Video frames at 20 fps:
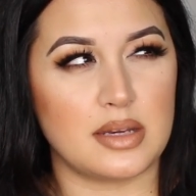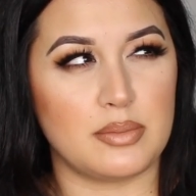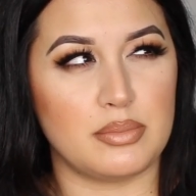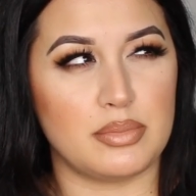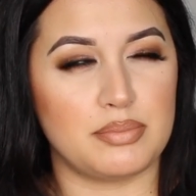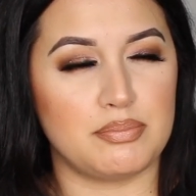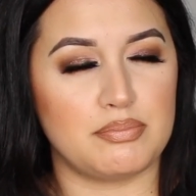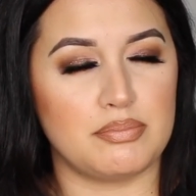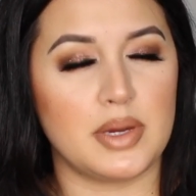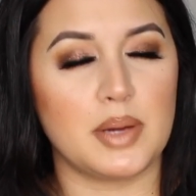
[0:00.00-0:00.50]

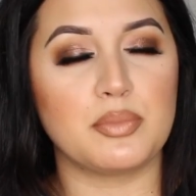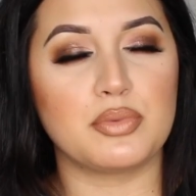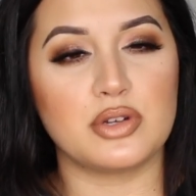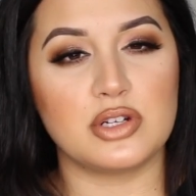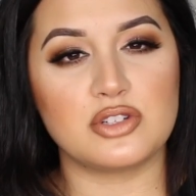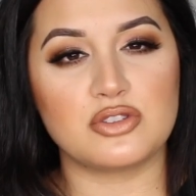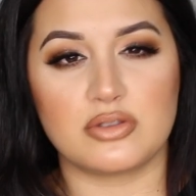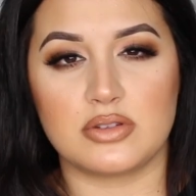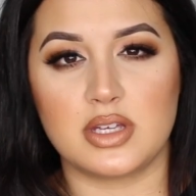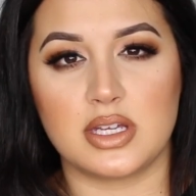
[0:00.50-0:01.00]
I'm, I'm
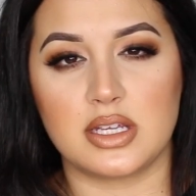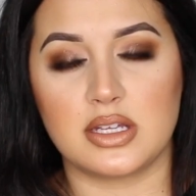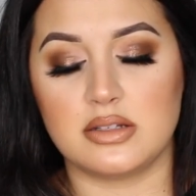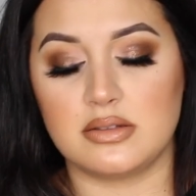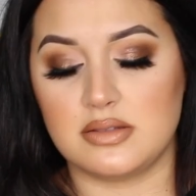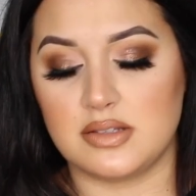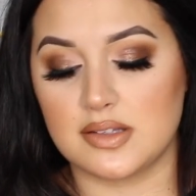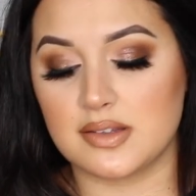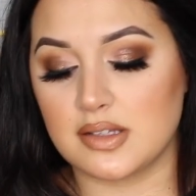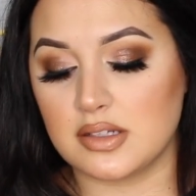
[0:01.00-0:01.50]
pretty sure they
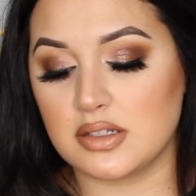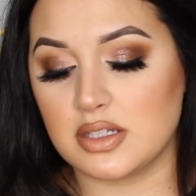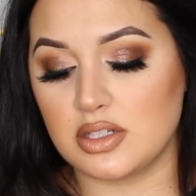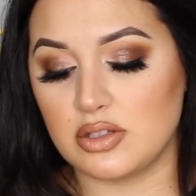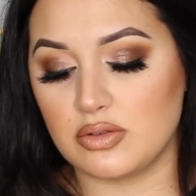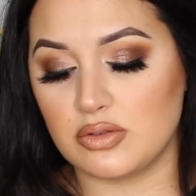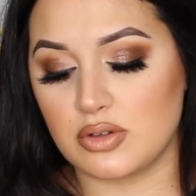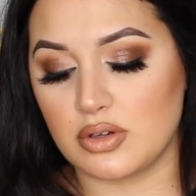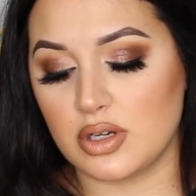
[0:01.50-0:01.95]
can discontinued